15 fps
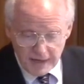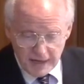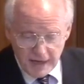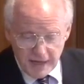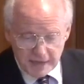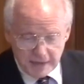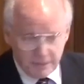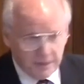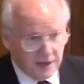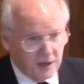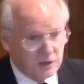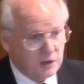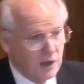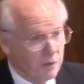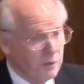Something
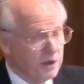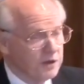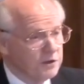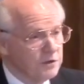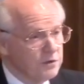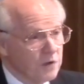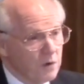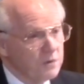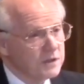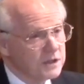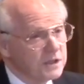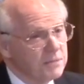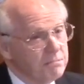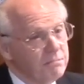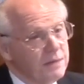else that we can do though is
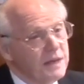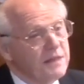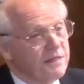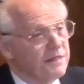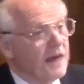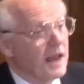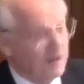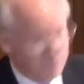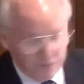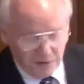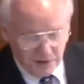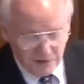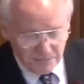to be thankful.